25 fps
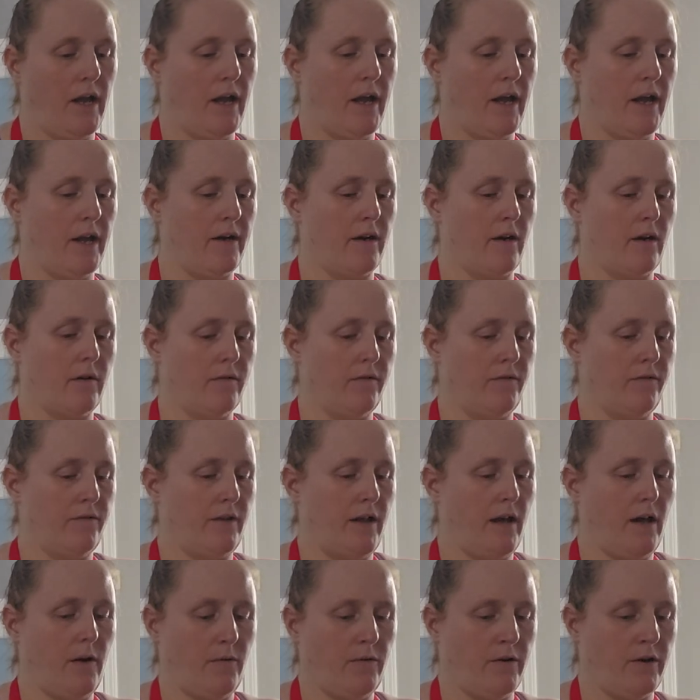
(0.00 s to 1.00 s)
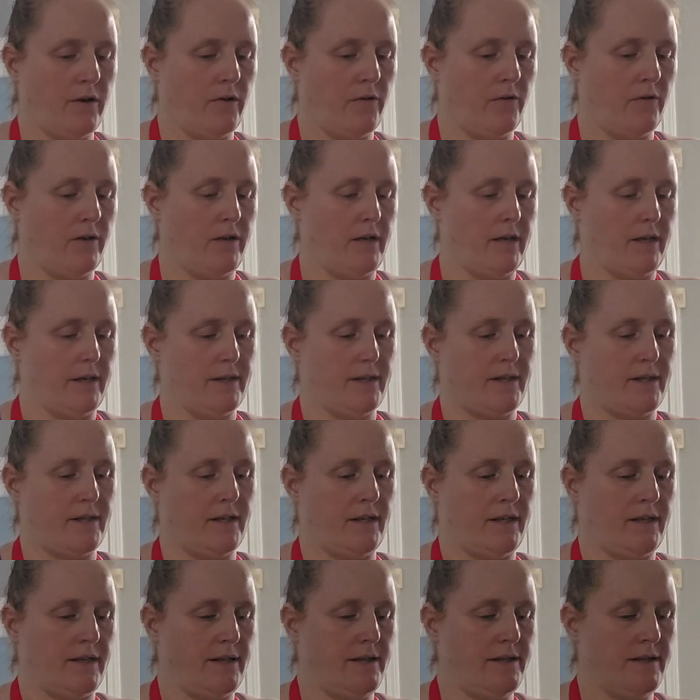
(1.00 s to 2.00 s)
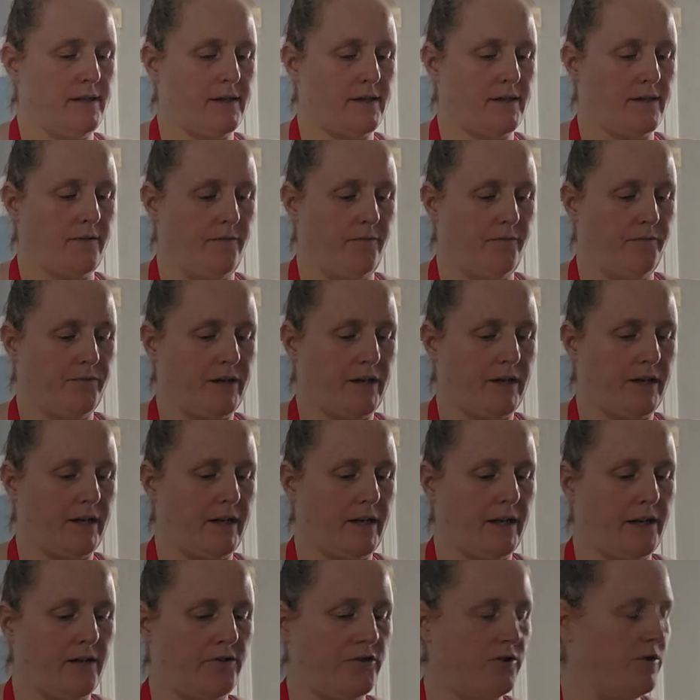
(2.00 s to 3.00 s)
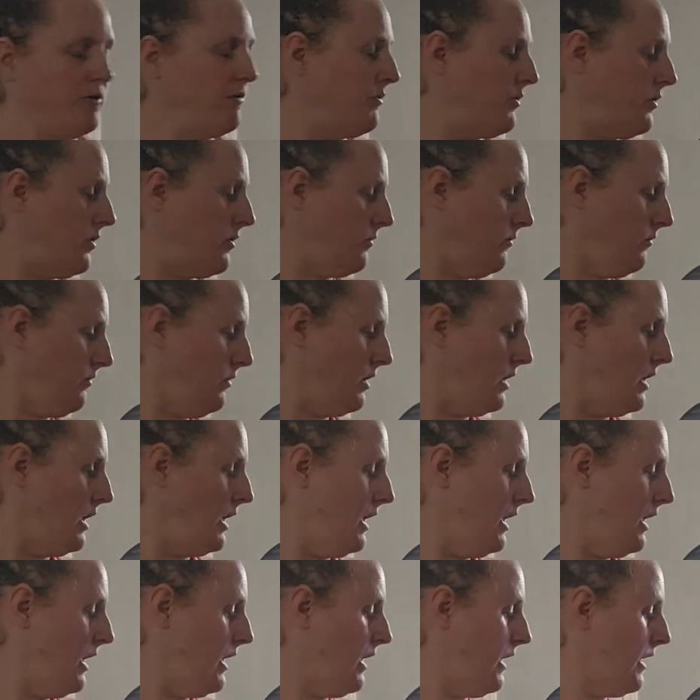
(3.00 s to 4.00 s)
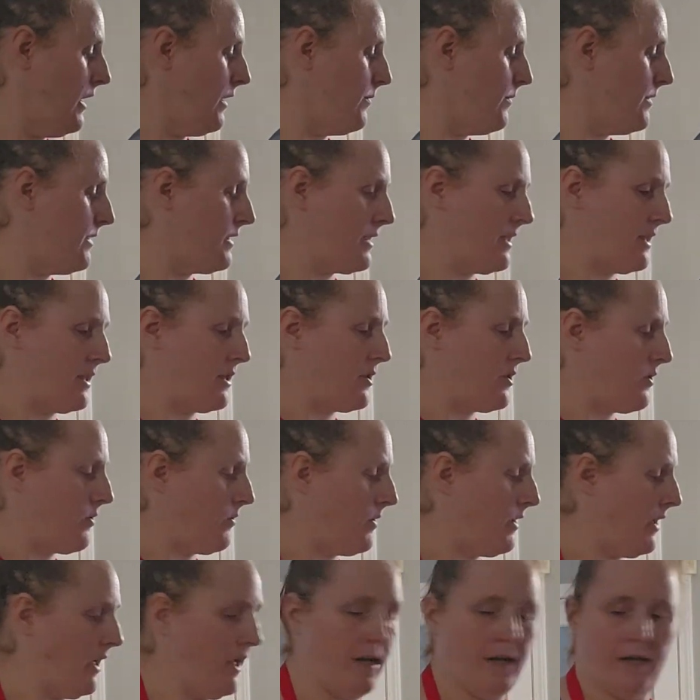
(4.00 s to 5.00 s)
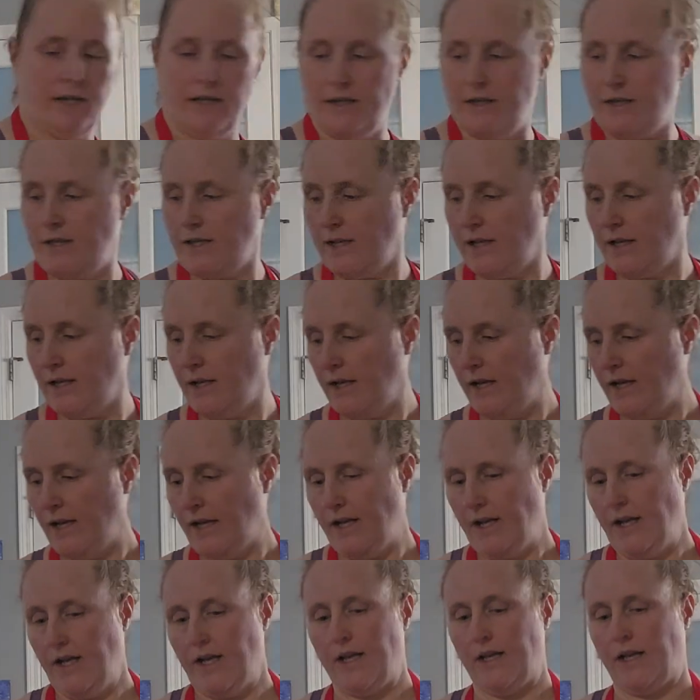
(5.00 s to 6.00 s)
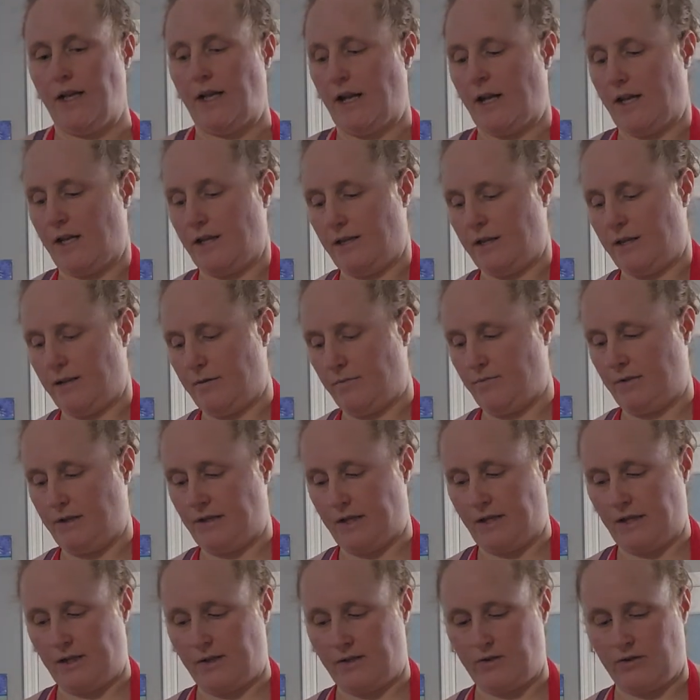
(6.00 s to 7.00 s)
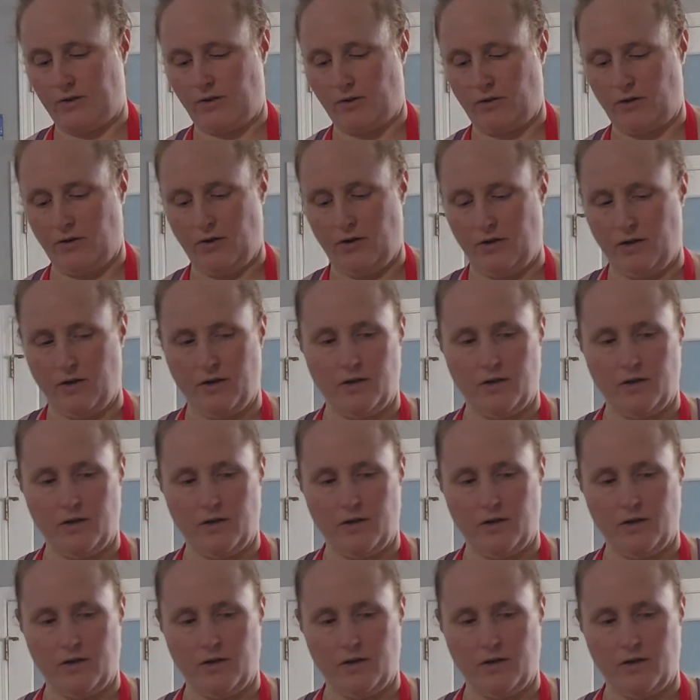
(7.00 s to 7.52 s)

add our flour ingredients to this. And as you know, I always like to go ahead and add them together